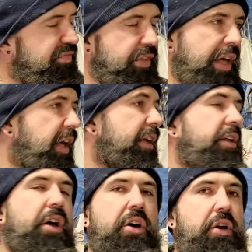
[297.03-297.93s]
they
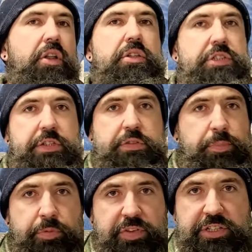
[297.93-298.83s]
cannot call themselves a
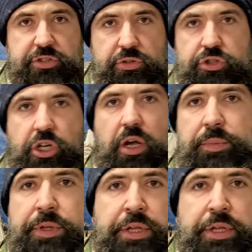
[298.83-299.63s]
professional shop.